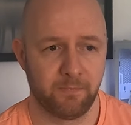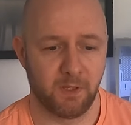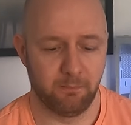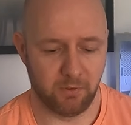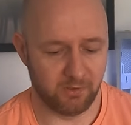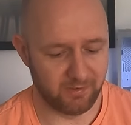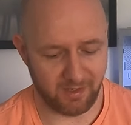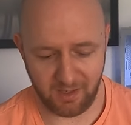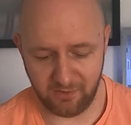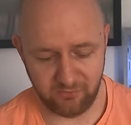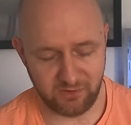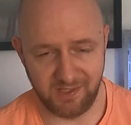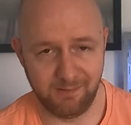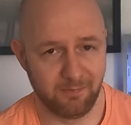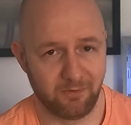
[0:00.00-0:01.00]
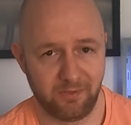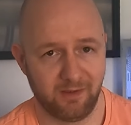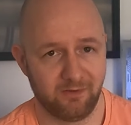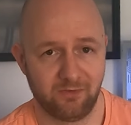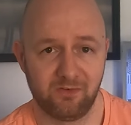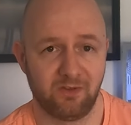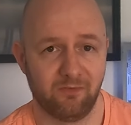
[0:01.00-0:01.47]
But in the grand scheme of
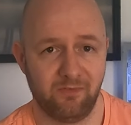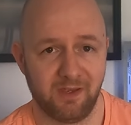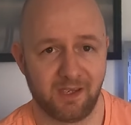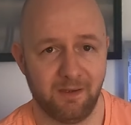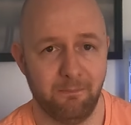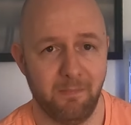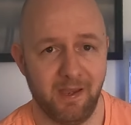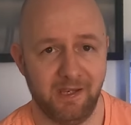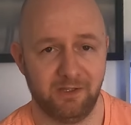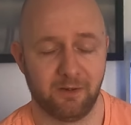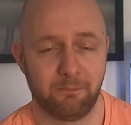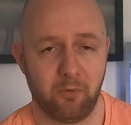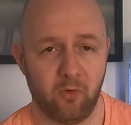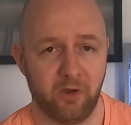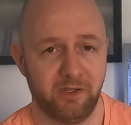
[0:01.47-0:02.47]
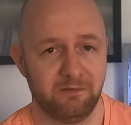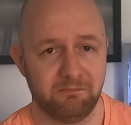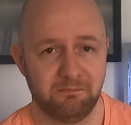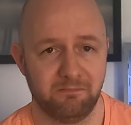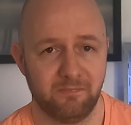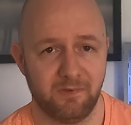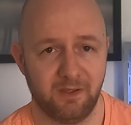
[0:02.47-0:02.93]
things, it's a very minor point.
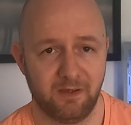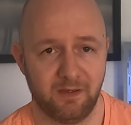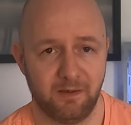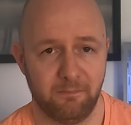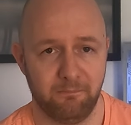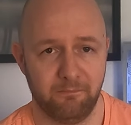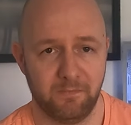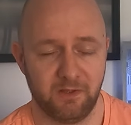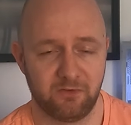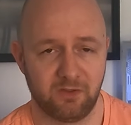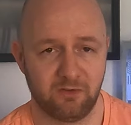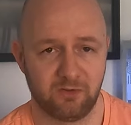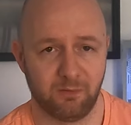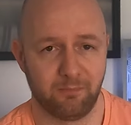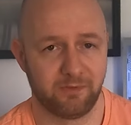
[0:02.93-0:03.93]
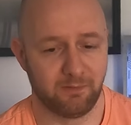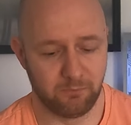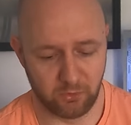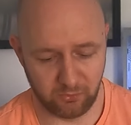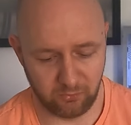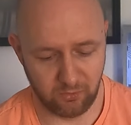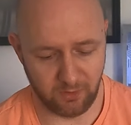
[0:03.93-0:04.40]
It's something I'm
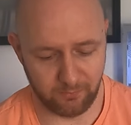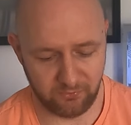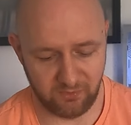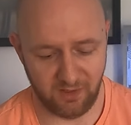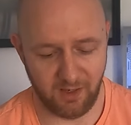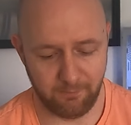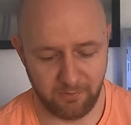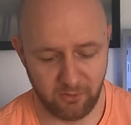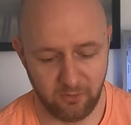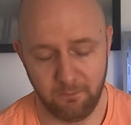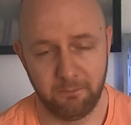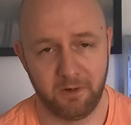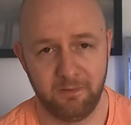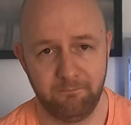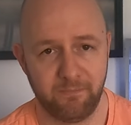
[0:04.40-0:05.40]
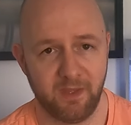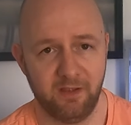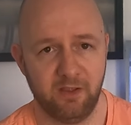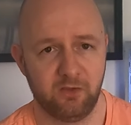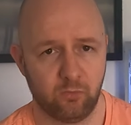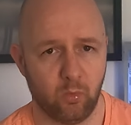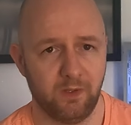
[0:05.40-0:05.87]
not too upset about, but
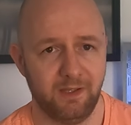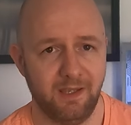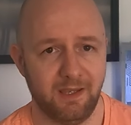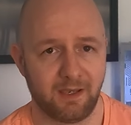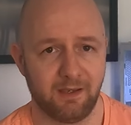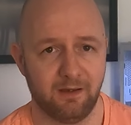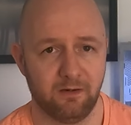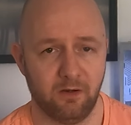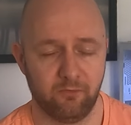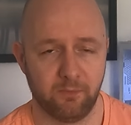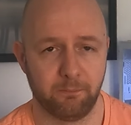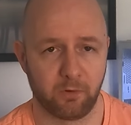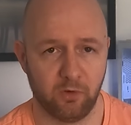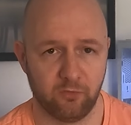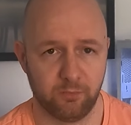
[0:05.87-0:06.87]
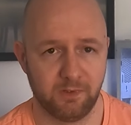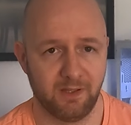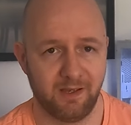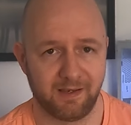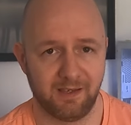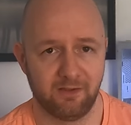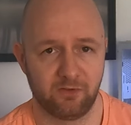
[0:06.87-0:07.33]
it's one area of improvement
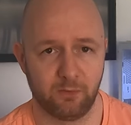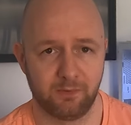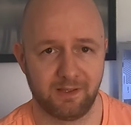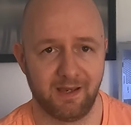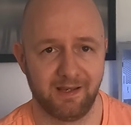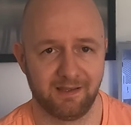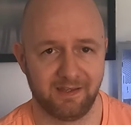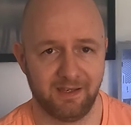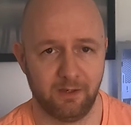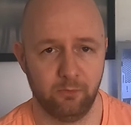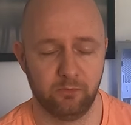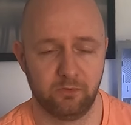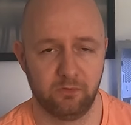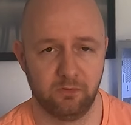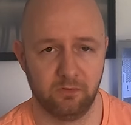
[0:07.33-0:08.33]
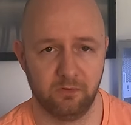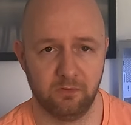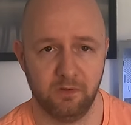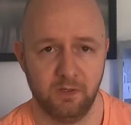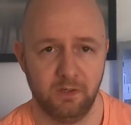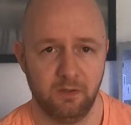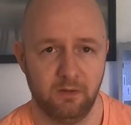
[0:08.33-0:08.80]
I guess I would highlight out to
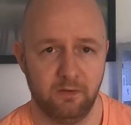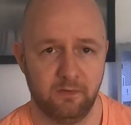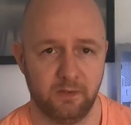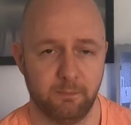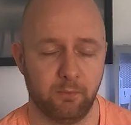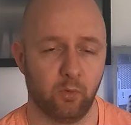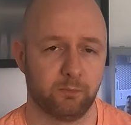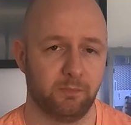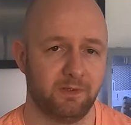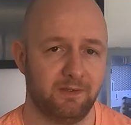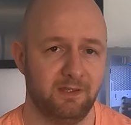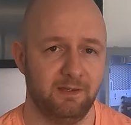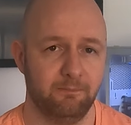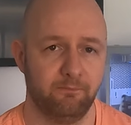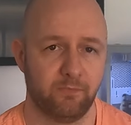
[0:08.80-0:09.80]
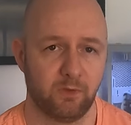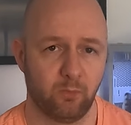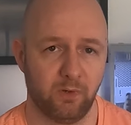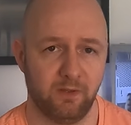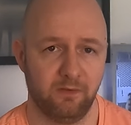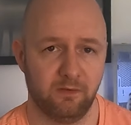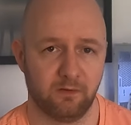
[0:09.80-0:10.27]
the Boardman team
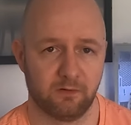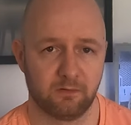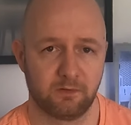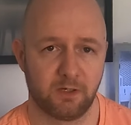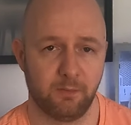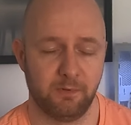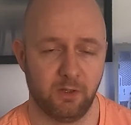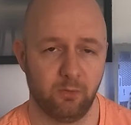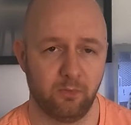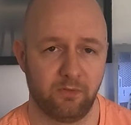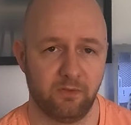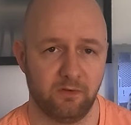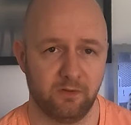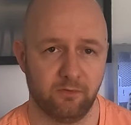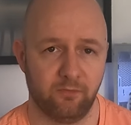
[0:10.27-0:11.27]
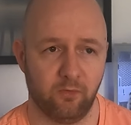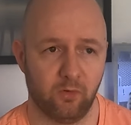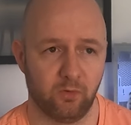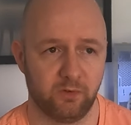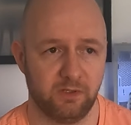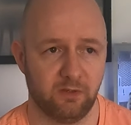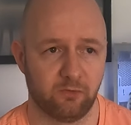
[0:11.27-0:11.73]
when they're coming out with the
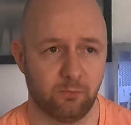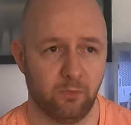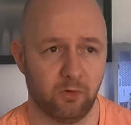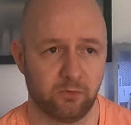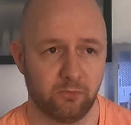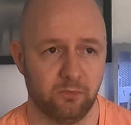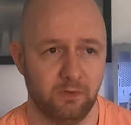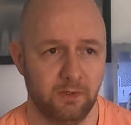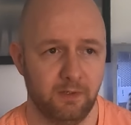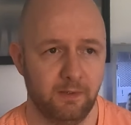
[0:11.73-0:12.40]
following year's model.